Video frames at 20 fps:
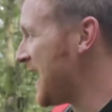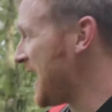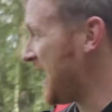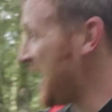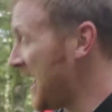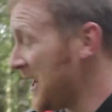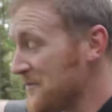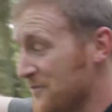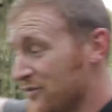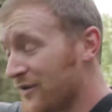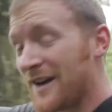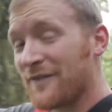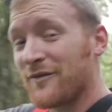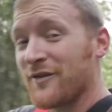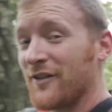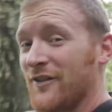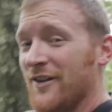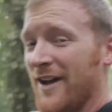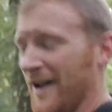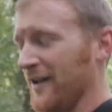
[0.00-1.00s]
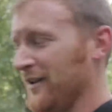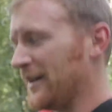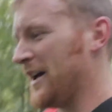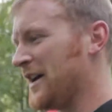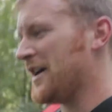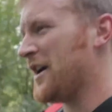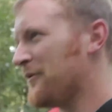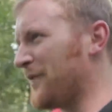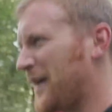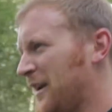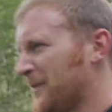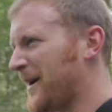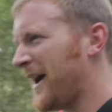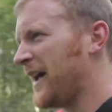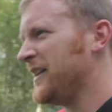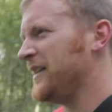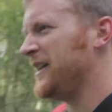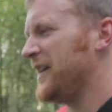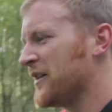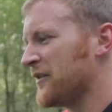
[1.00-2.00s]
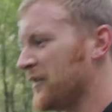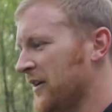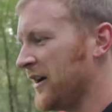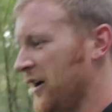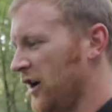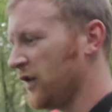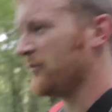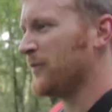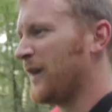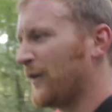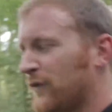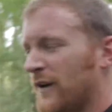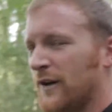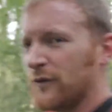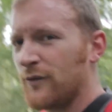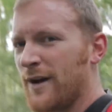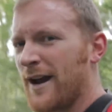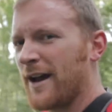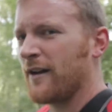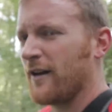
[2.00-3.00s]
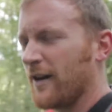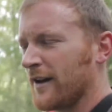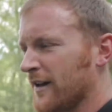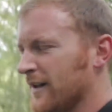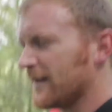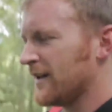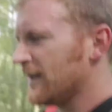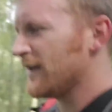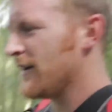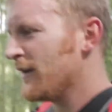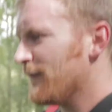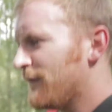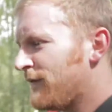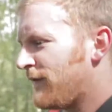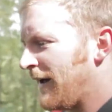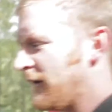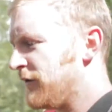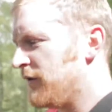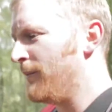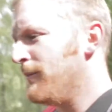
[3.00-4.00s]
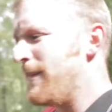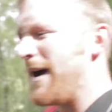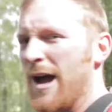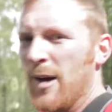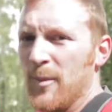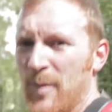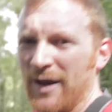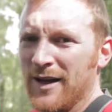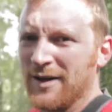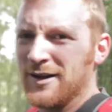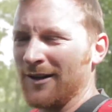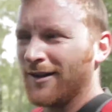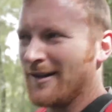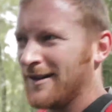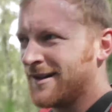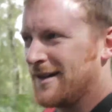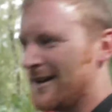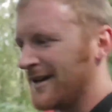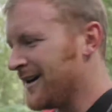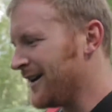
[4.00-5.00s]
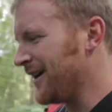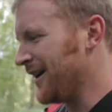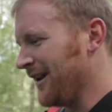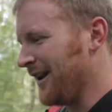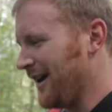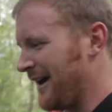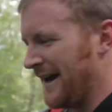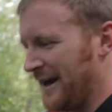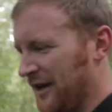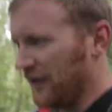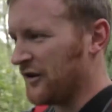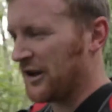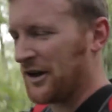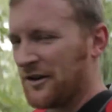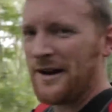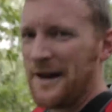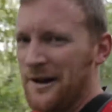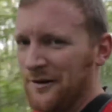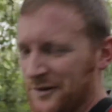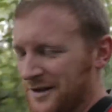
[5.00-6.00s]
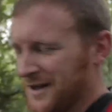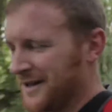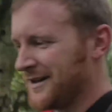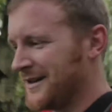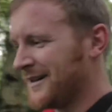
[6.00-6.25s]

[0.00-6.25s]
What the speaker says: in Bradford Dale, around about a year ago, my friend Ray and I found a map lying on the ground